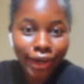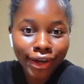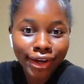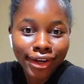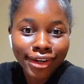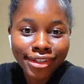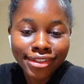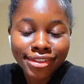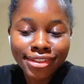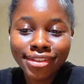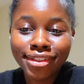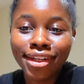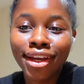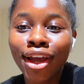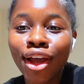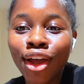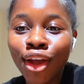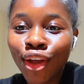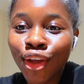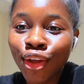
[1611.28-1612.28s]
guys
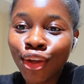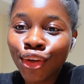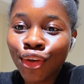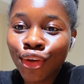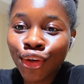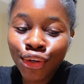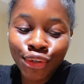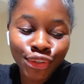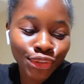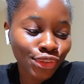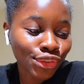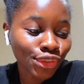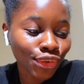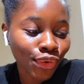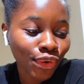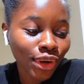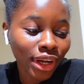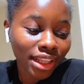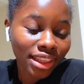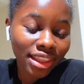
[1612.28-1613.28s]

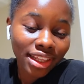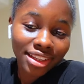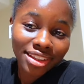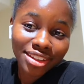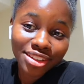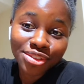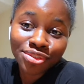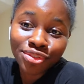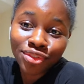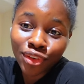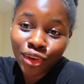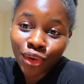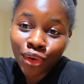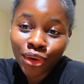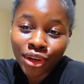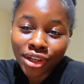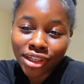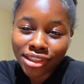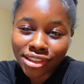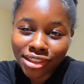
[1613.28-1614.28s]
so i think this
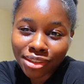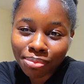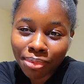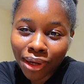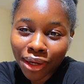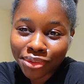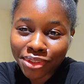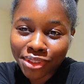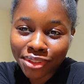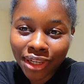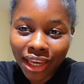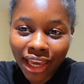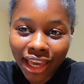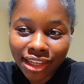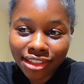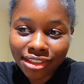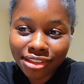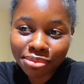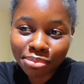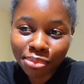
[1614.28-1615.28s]
vlog is about to
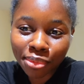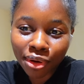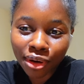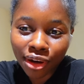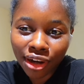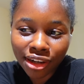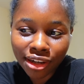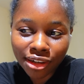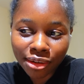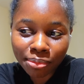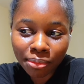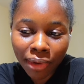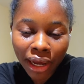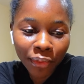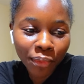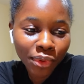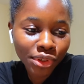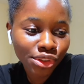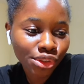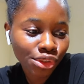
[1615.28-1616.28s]
end but um i
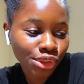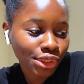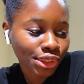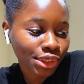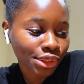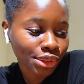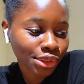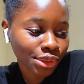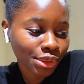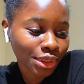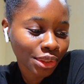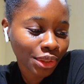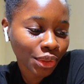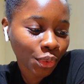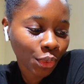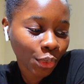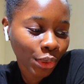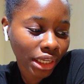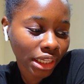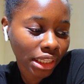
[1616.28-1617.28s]
want to
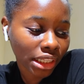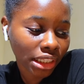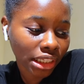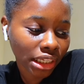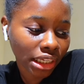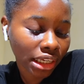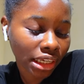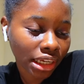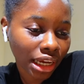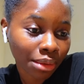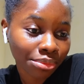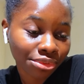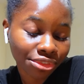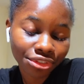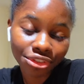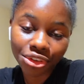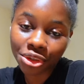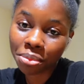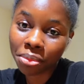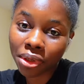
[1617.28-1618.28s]
quickly i'm
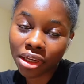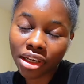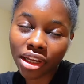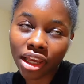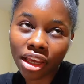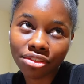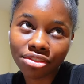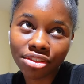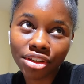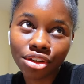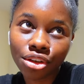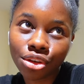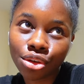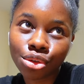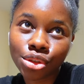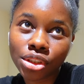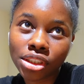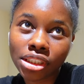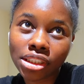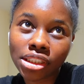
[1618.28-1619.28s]
filming a
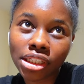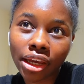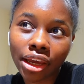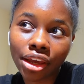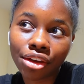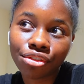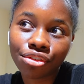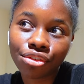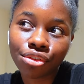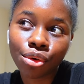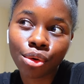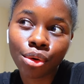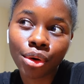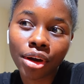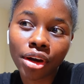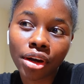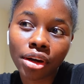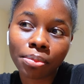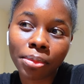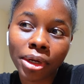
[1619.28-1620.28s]
video today for
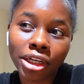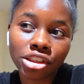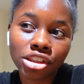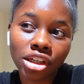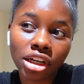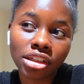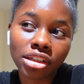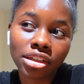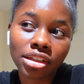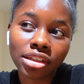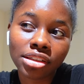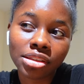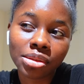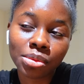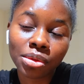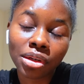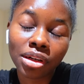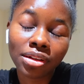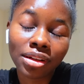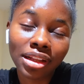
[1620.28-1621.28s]
my channel
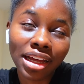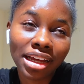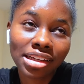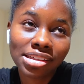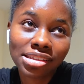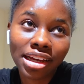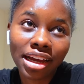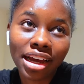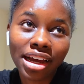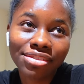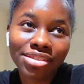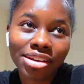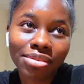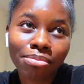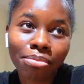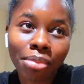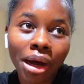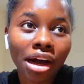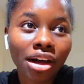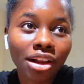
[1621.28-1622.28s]
as well guys i have a
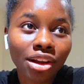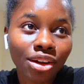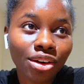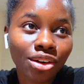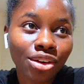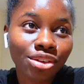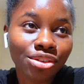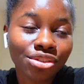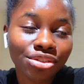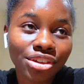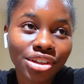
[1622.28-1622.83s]
backlog of